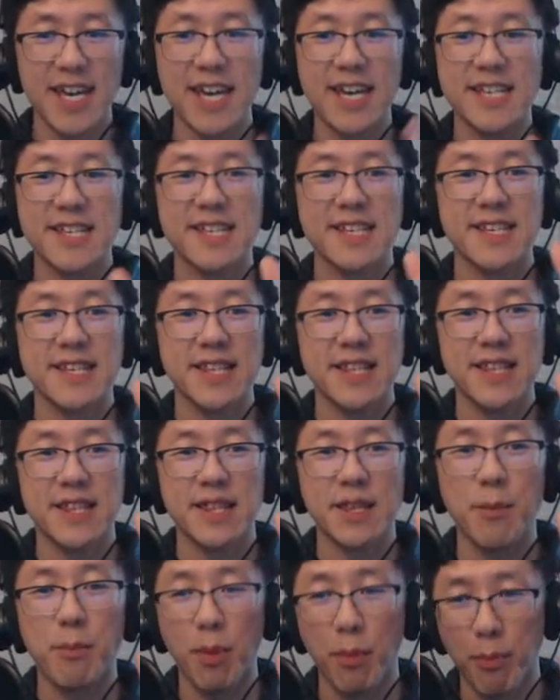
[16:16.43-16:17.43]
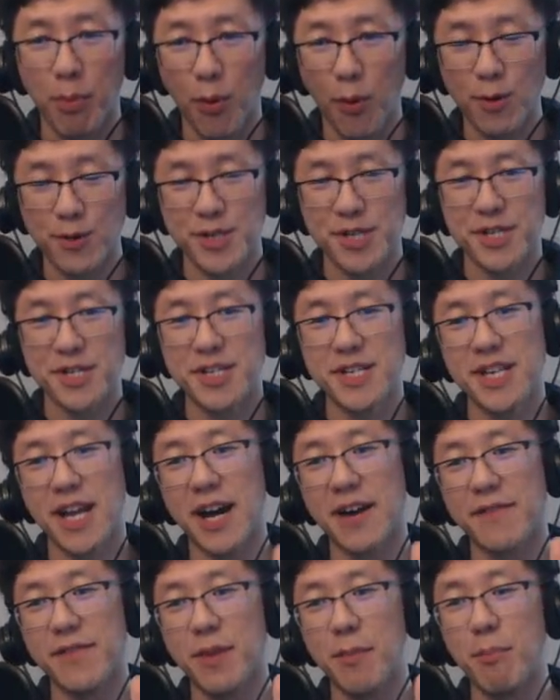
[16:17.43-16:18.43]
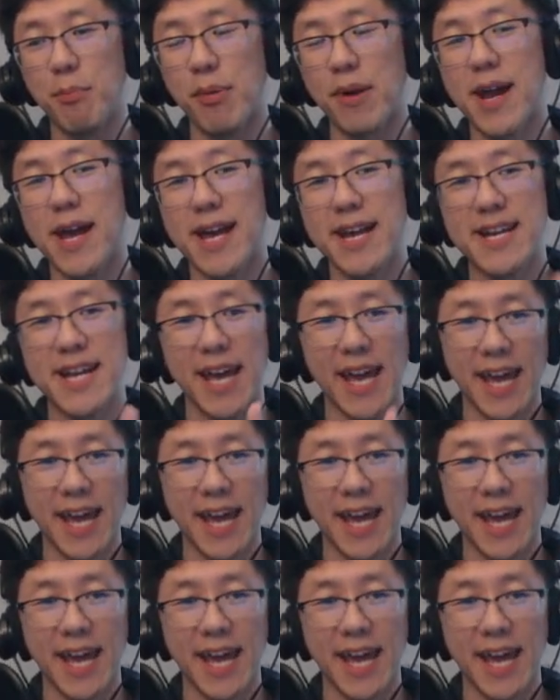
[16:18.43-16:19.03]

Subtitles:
it's the proportion of the bread